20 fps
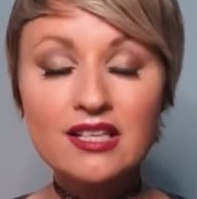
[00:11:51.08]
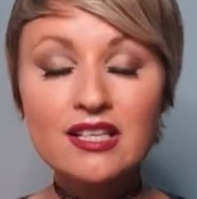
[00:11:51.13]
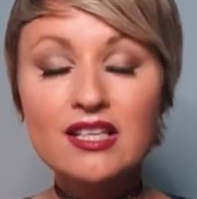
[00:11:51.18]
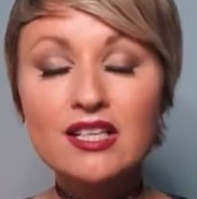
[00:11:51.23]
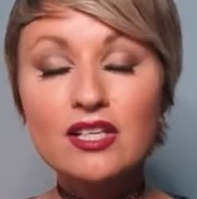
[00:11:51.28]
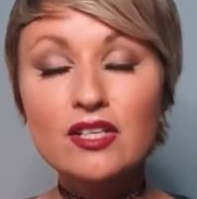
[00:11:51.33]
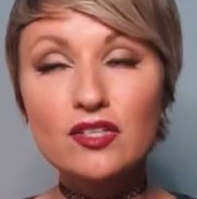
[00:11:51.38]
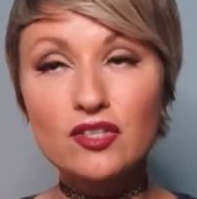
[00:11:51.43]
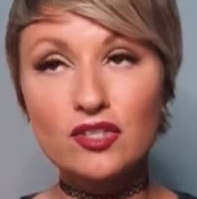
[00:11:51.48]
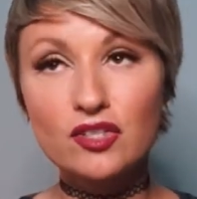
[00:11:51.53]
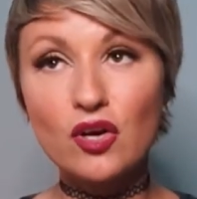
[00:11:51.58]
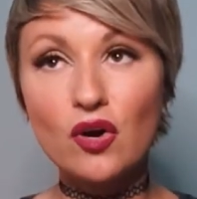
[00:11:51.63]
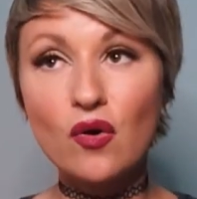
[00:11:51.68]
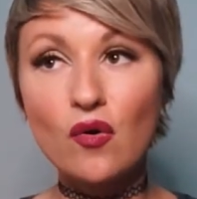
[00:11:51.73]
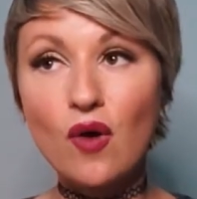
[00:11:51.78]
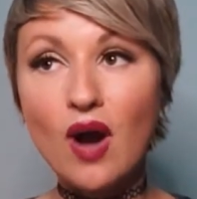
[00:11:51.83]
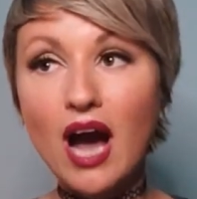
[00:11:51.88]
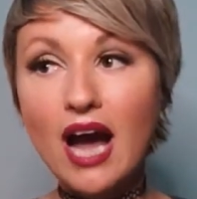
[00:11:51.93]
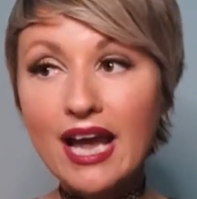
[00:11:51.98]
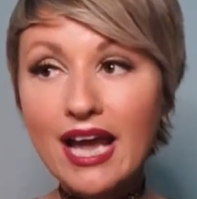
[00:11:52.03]
So
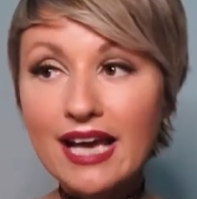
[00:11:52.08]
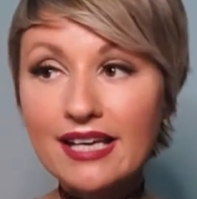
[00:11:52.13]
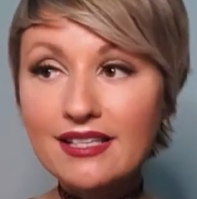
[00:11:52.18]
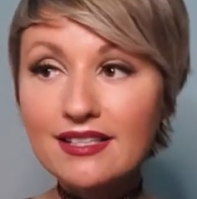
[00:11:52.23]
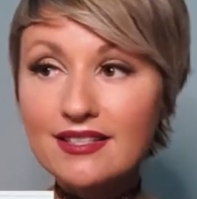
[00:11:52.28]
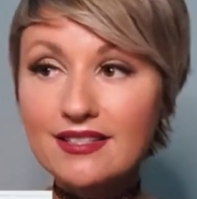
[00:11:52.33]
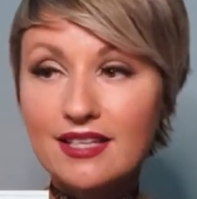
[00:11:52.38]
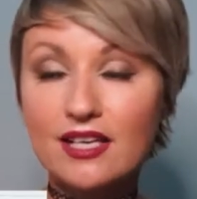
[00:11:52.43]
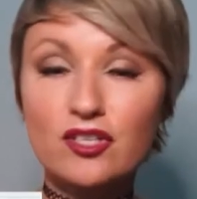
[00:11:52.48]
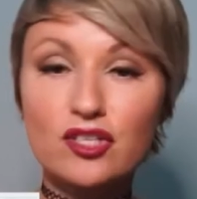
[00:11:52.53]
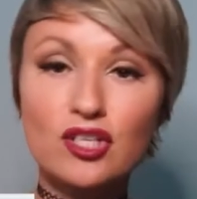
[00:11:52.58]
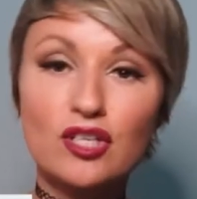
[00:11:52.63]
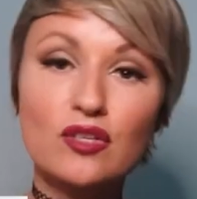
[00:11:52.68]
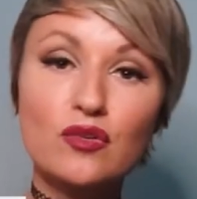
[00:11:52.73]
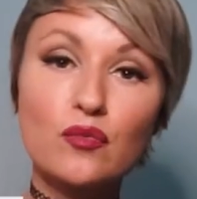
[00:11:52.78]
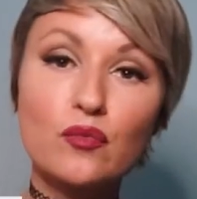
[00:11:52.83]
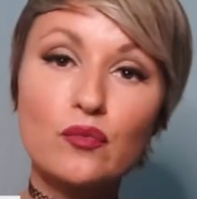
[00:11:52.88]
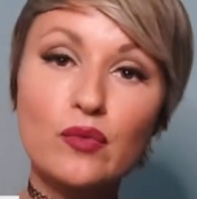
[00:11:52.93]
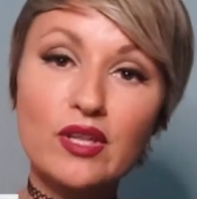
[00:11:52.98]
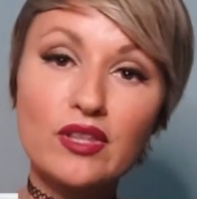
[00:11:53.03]
I had a session
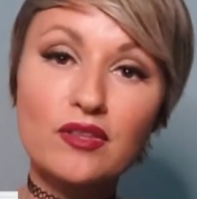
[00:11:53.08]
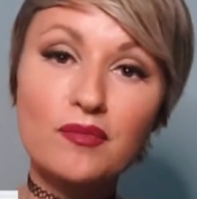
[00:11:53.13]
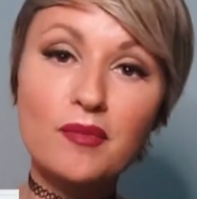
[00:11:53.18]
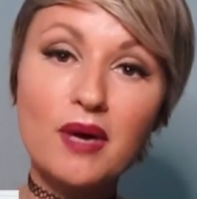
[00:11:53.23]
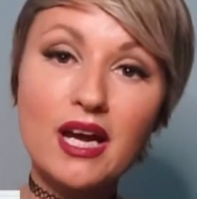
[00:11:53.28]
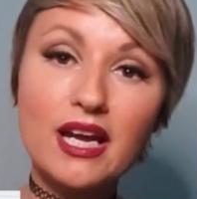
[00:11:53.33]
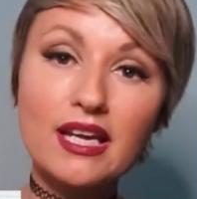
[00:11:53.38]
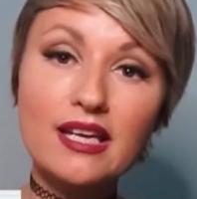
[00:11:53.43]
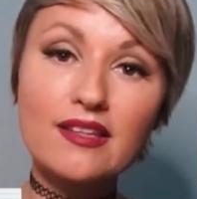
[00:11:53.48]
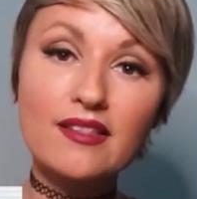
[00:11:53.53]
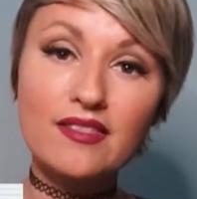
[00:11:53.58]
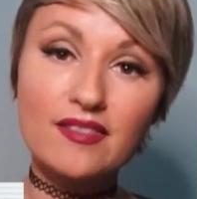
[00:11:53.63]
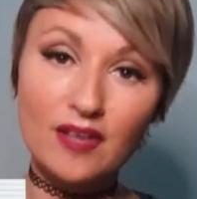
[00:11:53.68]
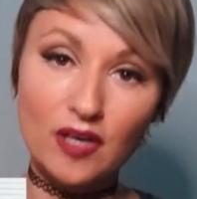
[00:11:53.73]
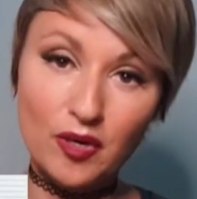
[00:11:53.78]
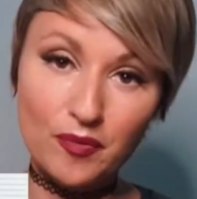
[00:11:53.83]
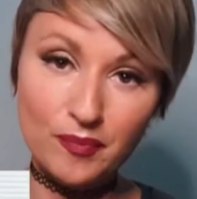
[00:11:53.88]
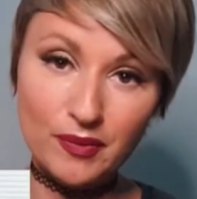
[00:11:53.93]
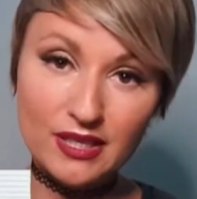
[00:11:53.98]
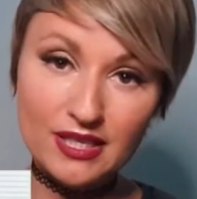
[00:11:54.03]
with my
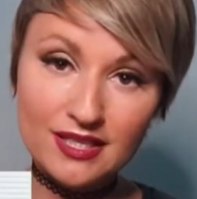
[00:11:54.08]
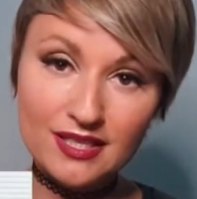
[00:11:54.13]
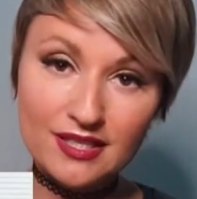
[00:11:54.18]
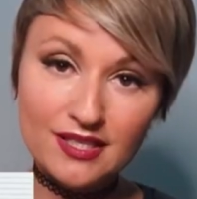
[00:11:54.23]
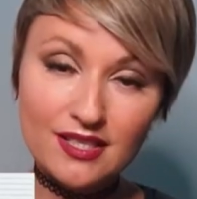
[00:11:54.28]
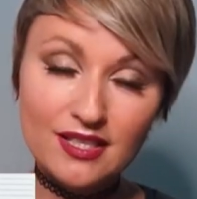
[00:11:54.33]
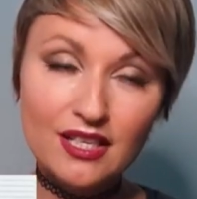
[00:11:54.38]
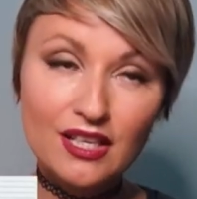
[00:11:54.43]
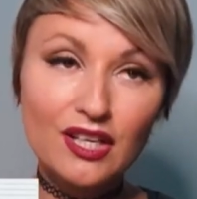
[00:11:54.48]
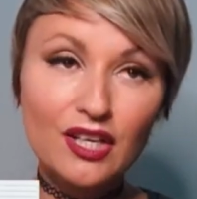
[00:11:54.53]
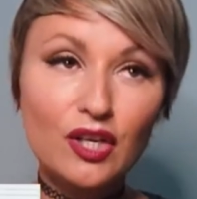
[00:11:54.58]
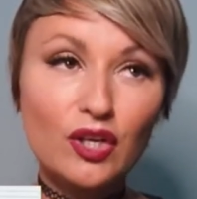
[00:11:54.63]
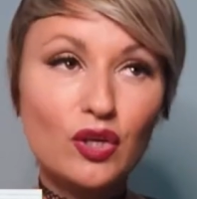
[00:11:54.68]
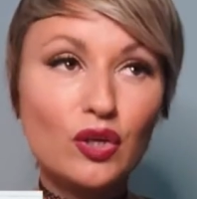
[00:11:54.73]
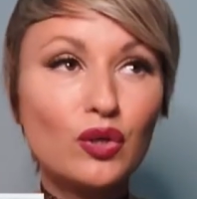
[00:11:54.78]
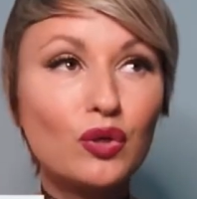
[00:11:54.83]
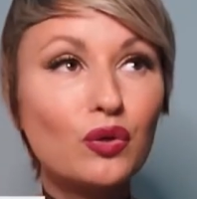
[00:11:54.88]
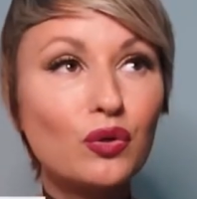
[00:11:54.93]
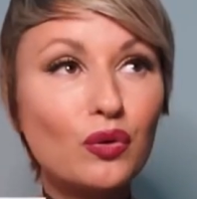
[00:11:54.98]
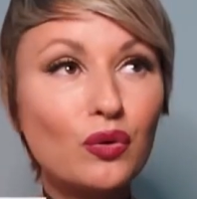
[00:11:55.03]
therapist
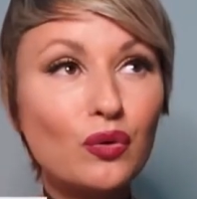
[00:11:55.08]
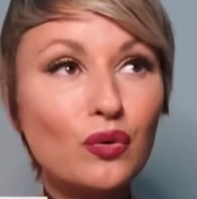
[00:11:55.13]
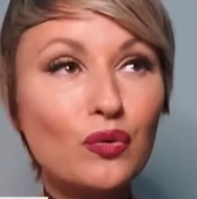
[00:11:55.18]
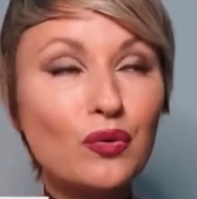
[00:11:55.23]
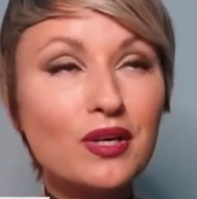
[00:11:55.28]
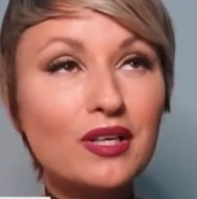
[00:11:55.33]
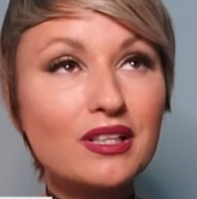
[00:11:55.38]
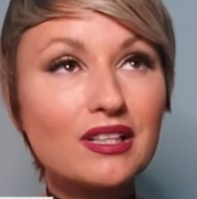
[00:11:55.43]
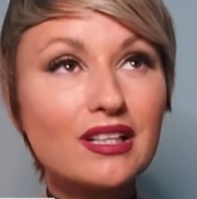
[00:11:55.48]
who